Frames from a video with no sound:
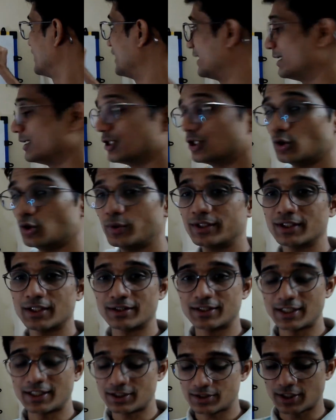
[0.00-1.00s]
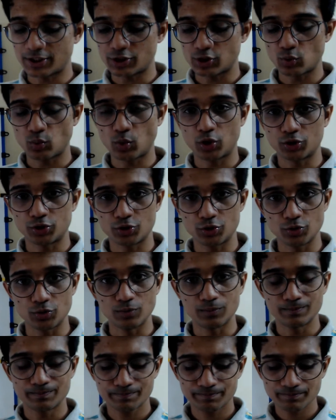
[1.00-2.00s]
in doing the things that you want to
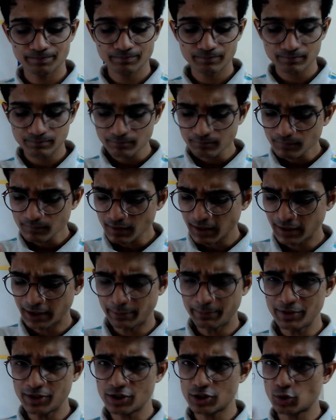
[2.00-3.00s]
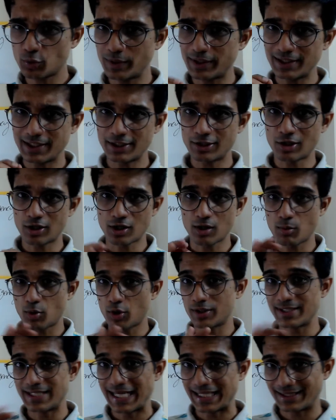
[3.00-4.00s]
do. Let me just quickly talk
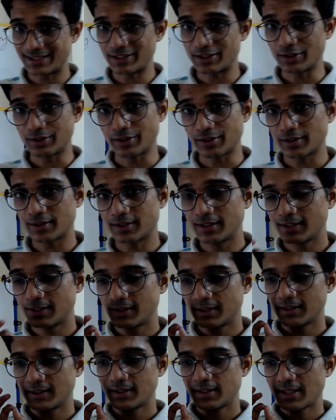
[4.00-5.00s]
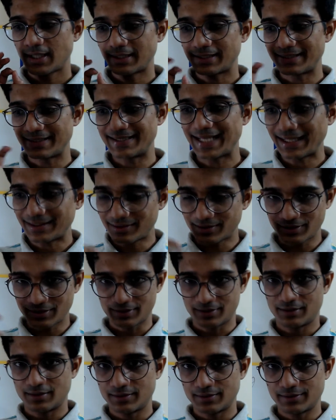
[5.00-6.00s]
about death here.
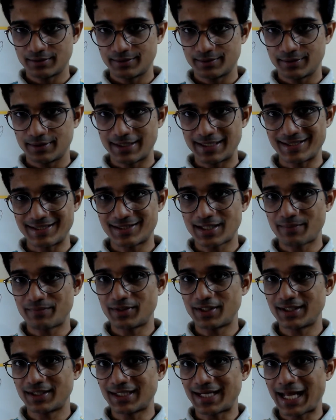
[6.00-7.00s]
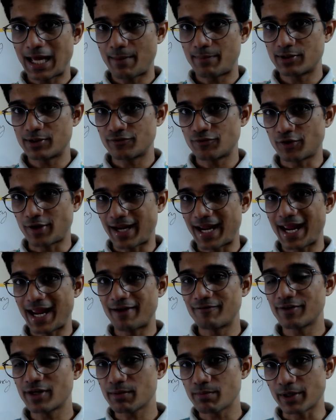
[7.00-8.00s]
Death is something that happens for
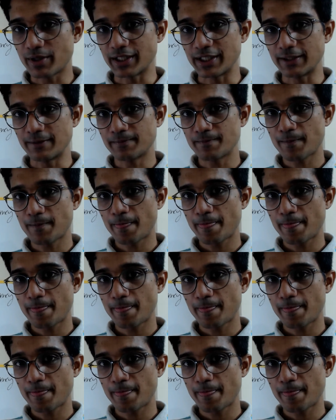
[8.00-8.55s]
everybody,